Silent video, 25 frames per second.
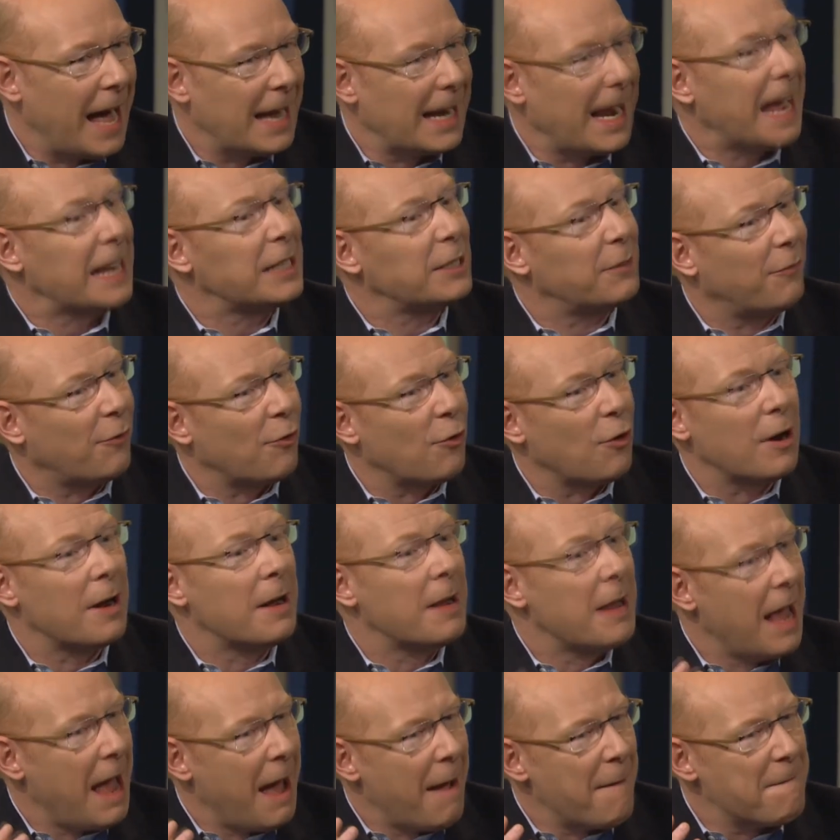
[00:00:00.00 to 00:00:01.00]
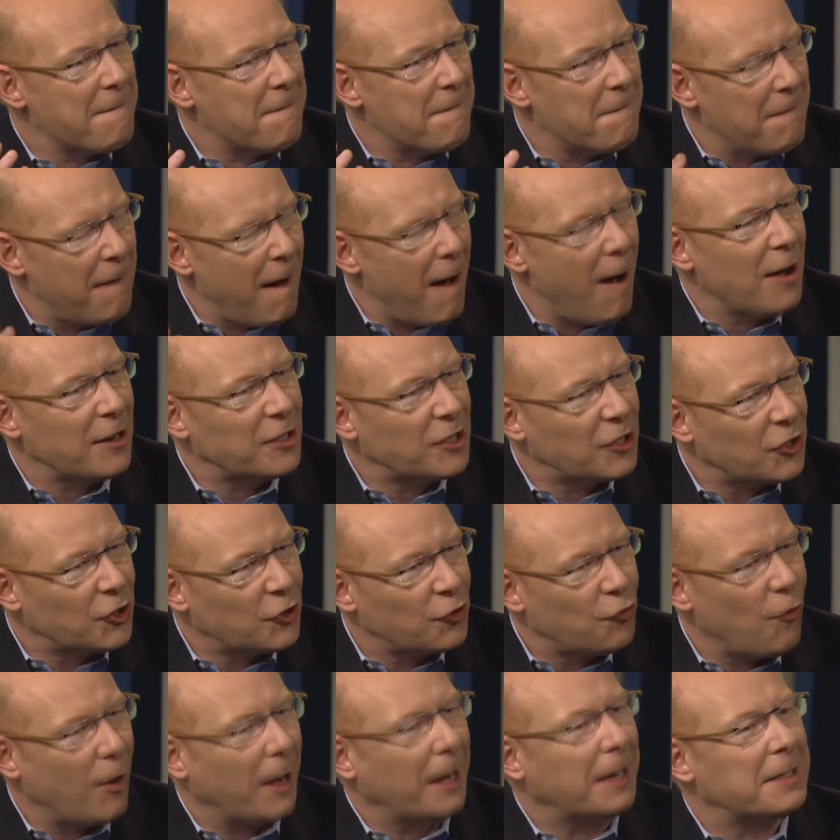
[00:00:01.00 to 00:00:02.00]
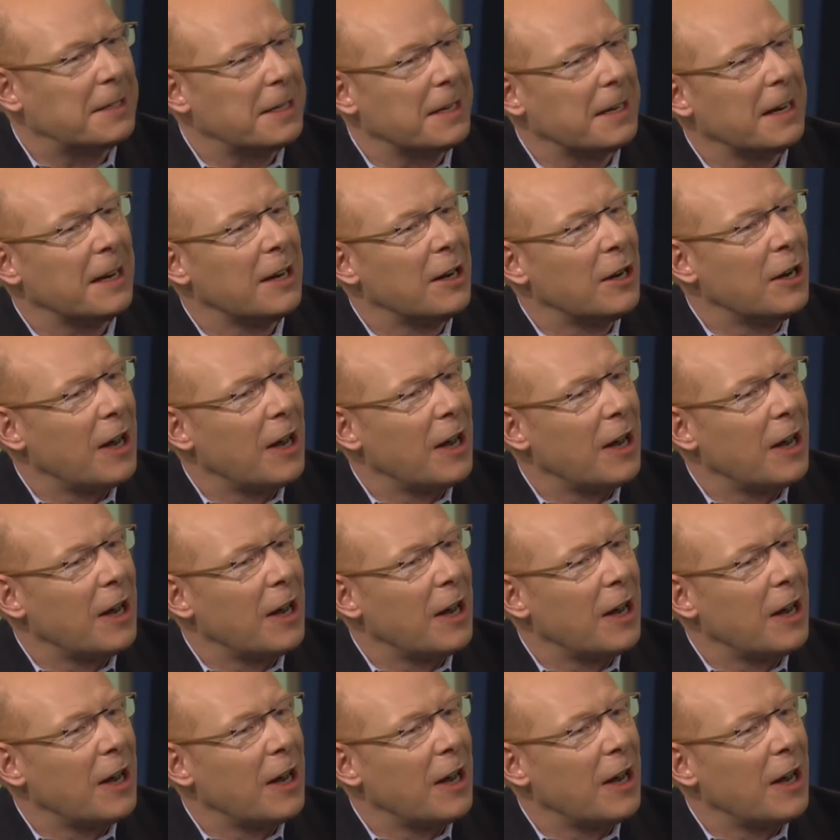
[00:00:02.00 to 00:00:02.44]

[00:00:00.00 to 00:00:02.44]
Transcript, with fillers: and asked for a far stricter